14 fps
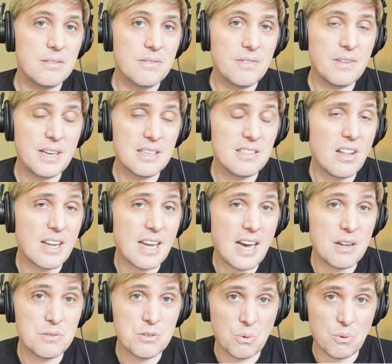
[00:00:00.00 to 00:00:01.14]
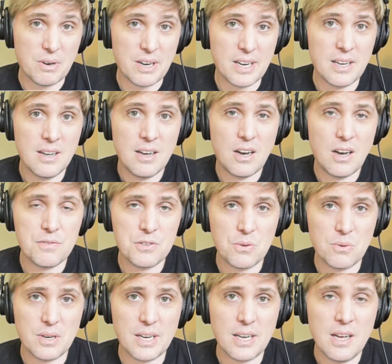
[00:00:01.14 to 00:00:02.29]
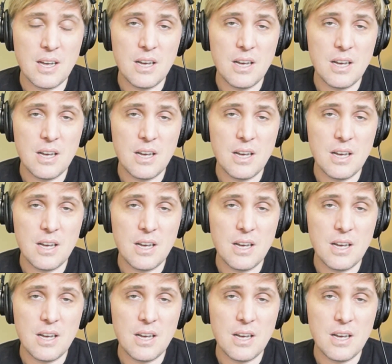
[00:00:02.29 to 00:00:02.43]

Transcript: things like offshoring.